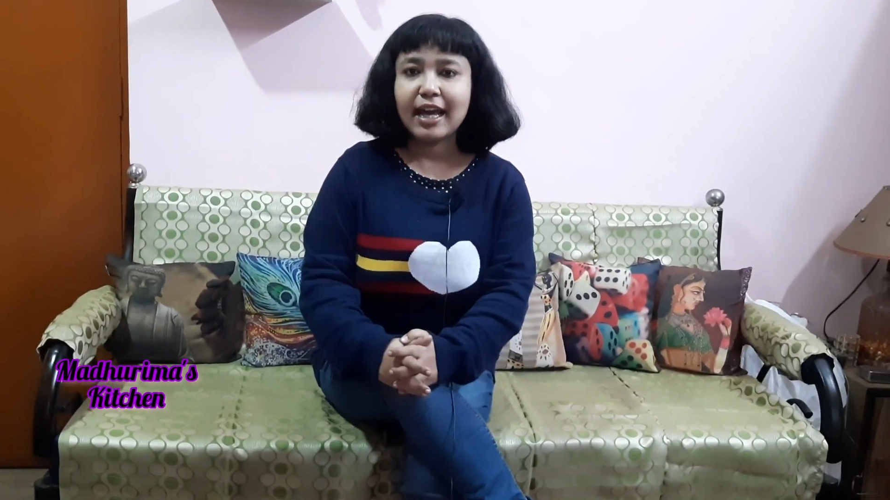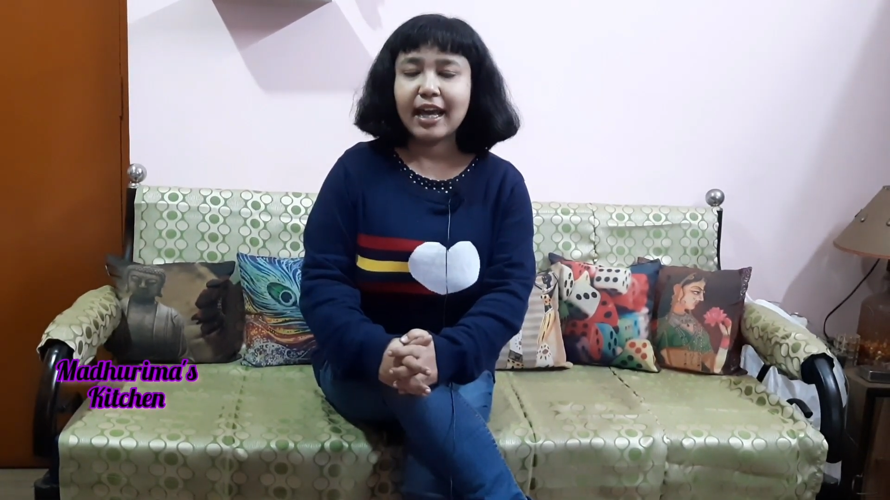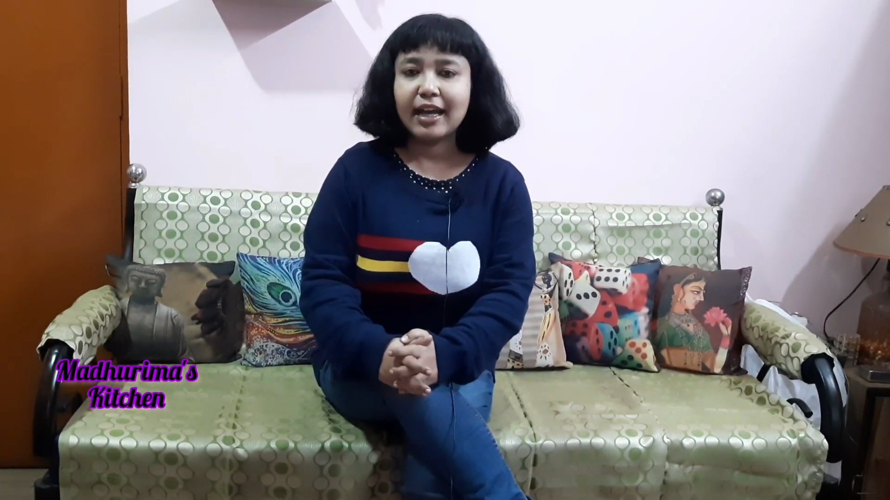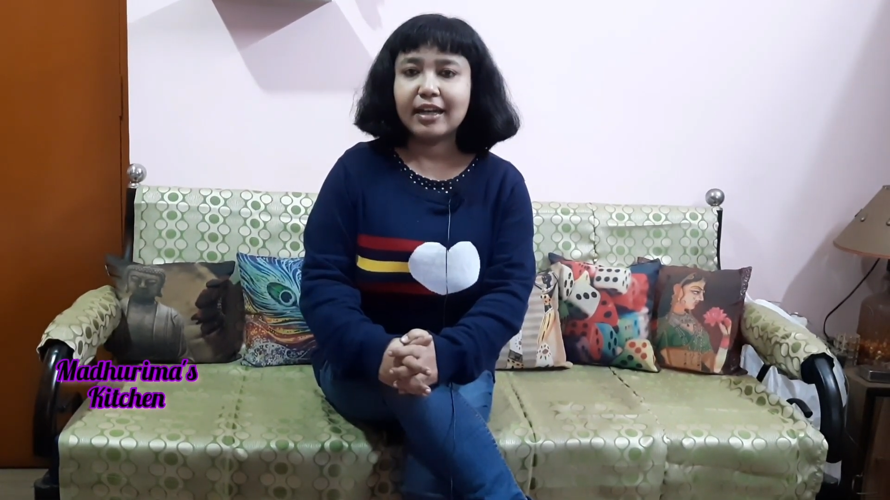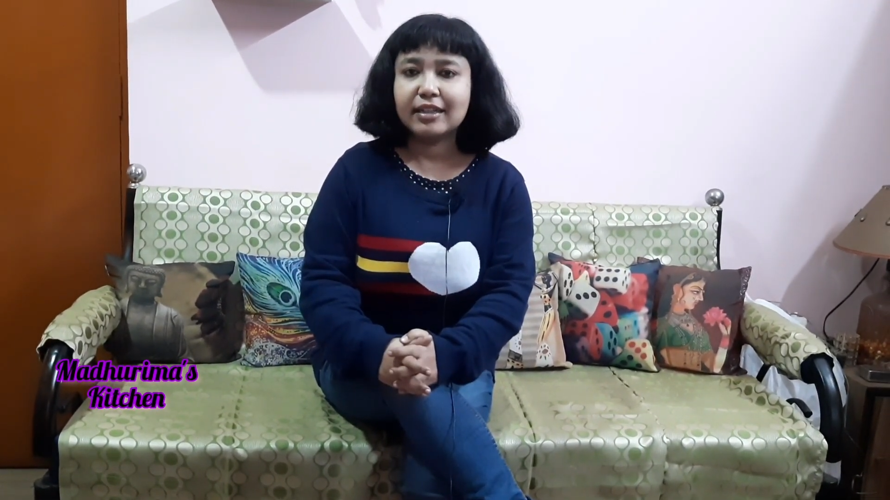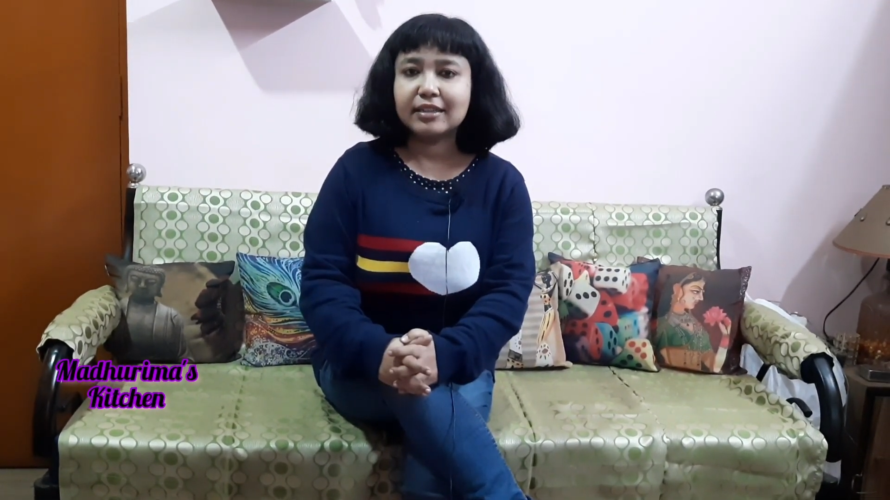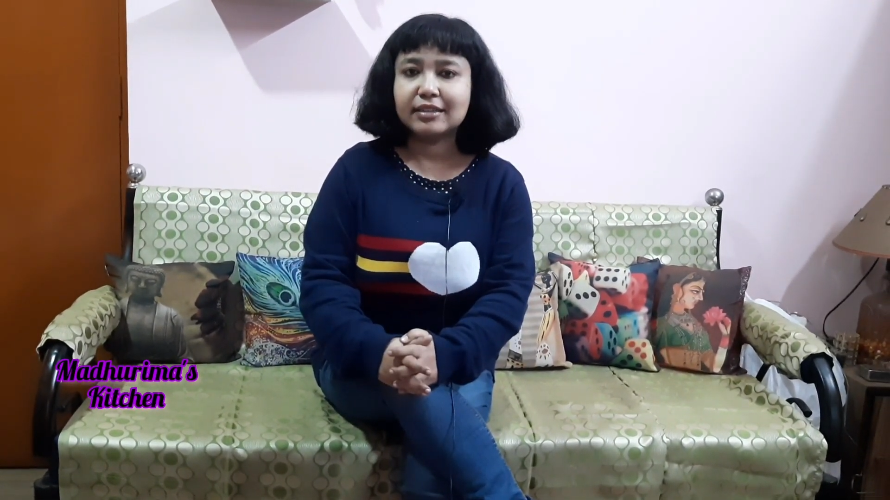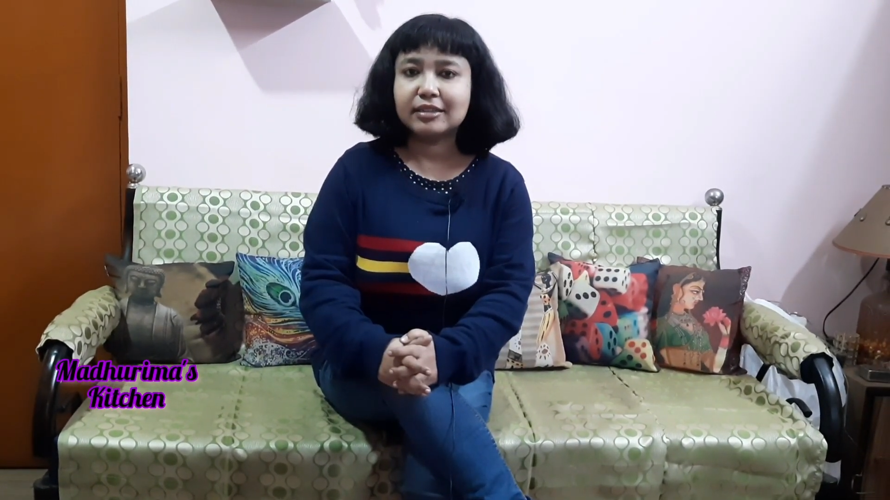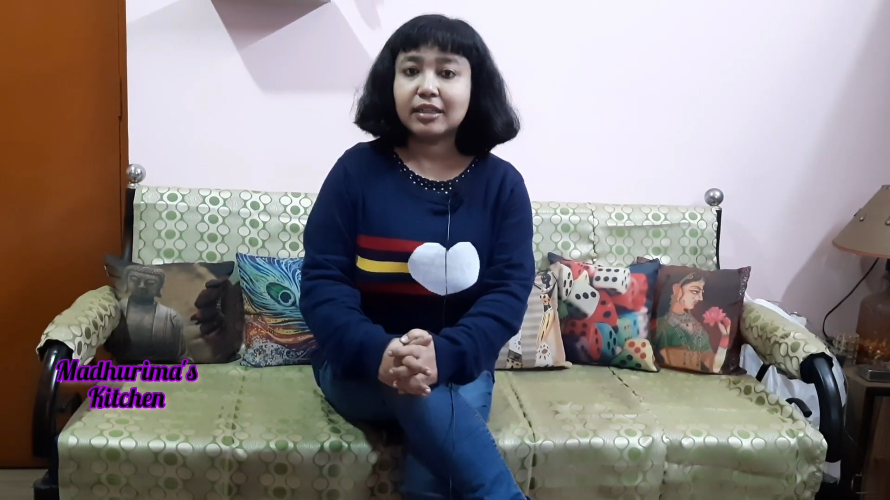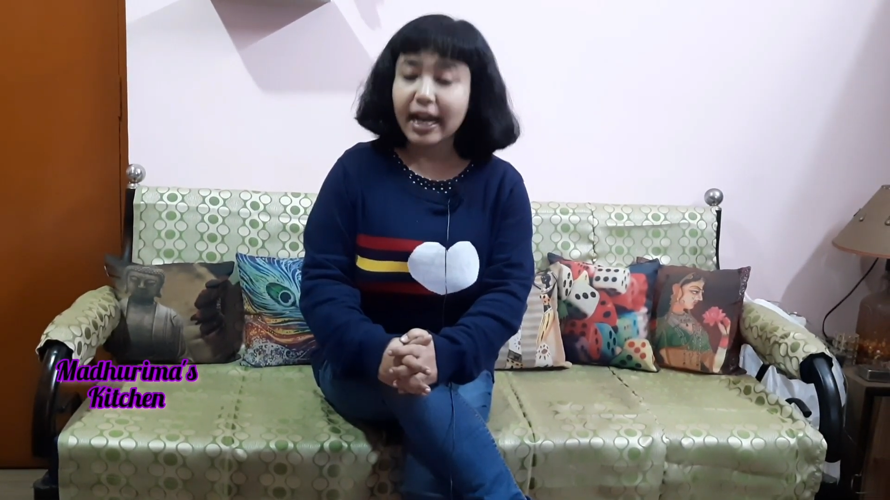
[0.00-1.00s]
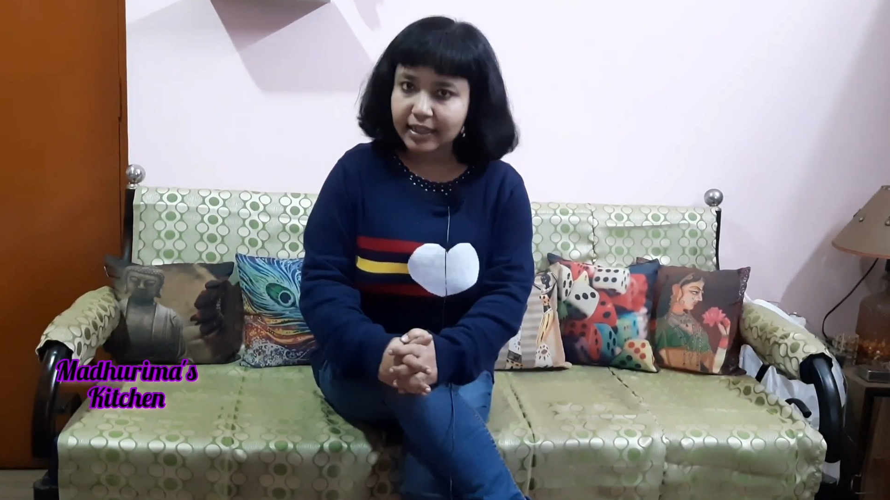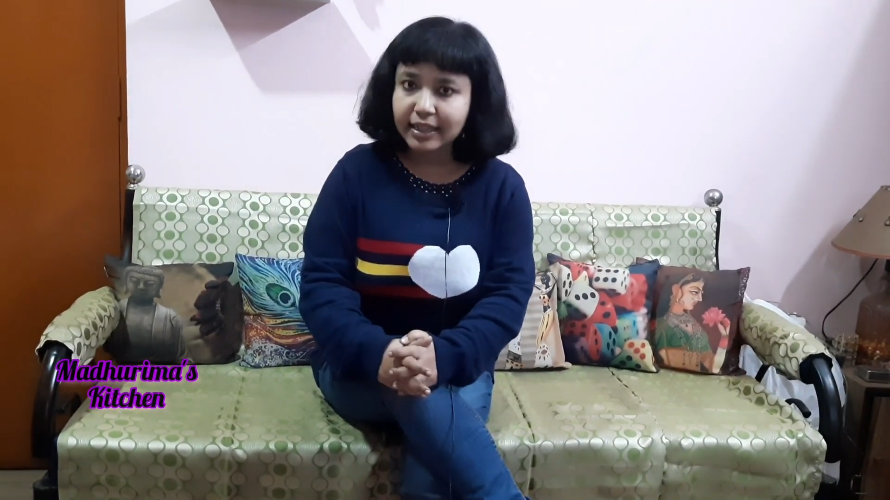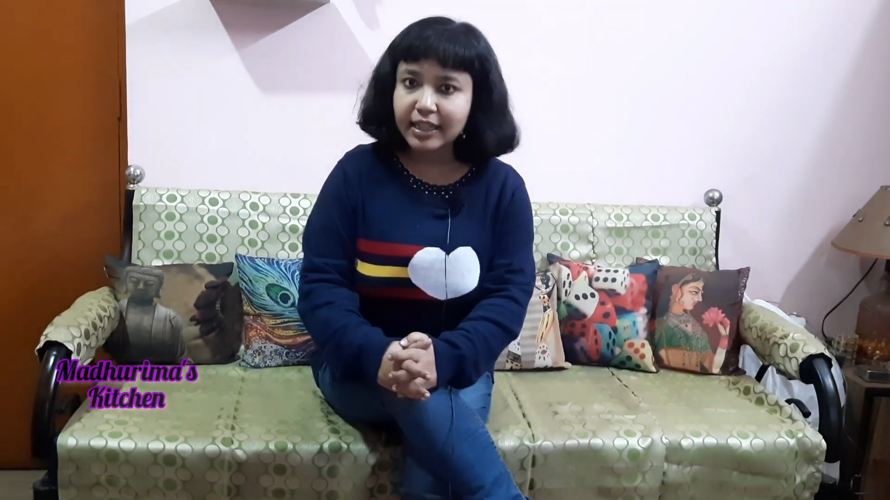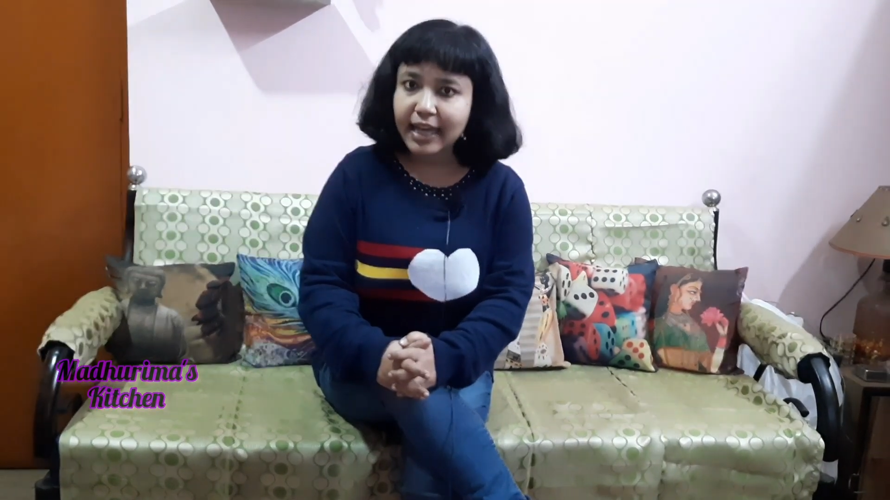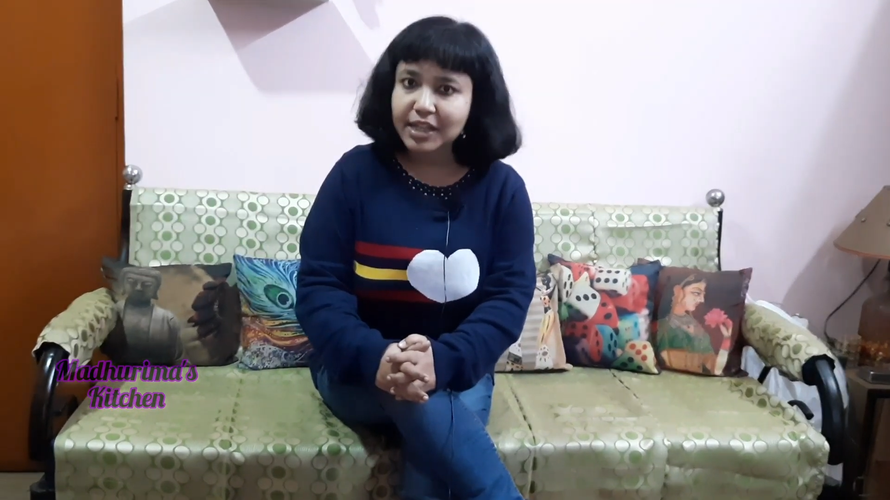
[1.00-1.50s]
and the
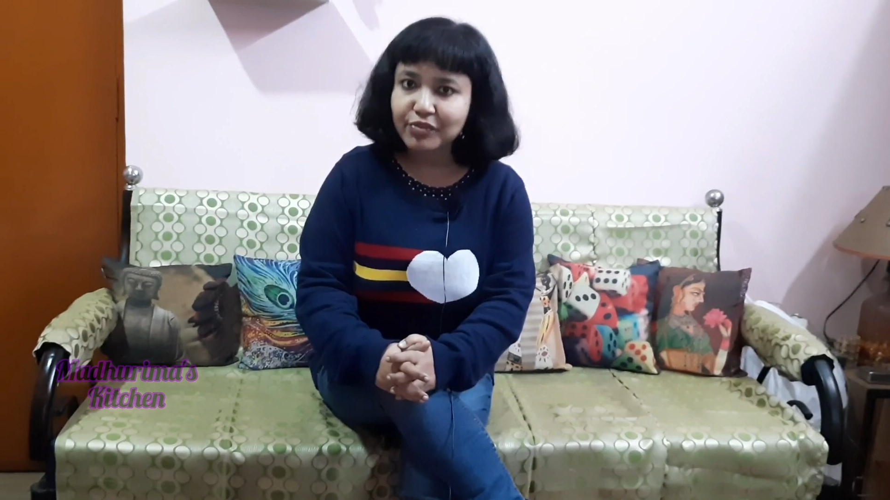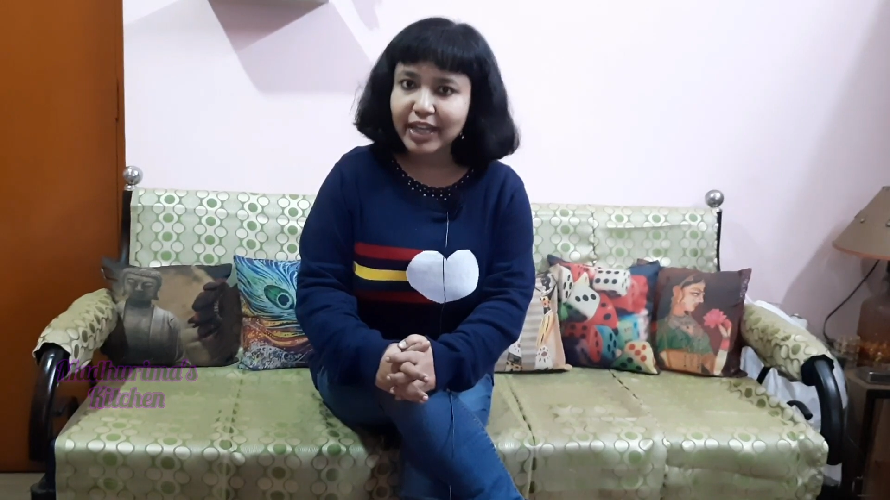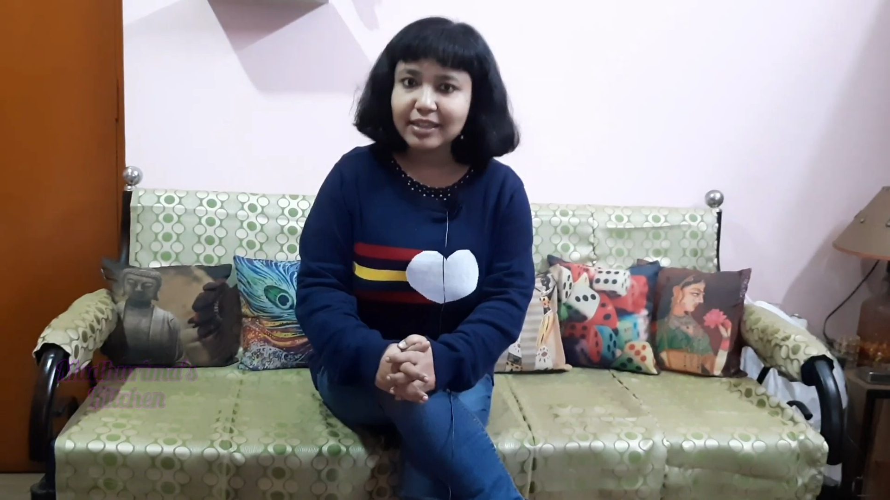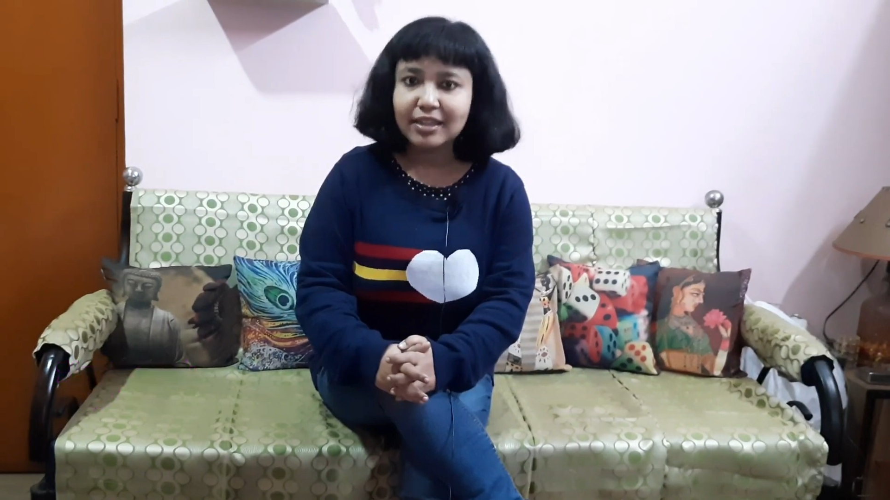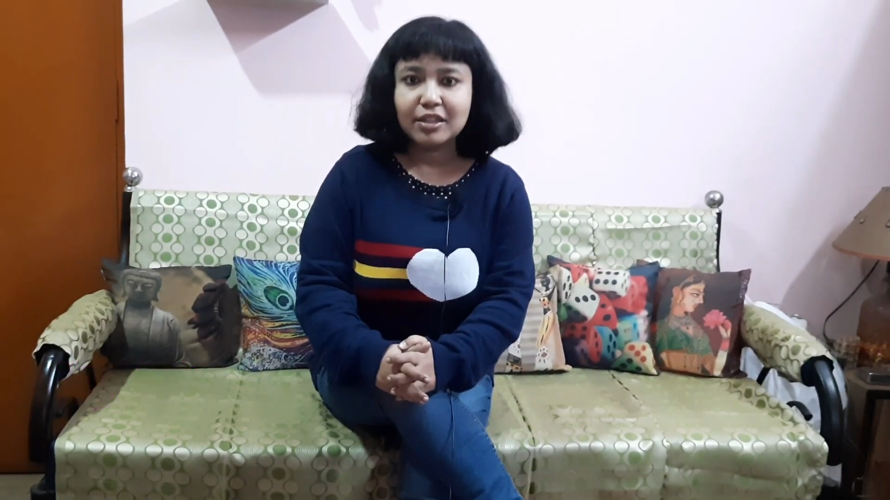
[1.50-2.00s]
link as well.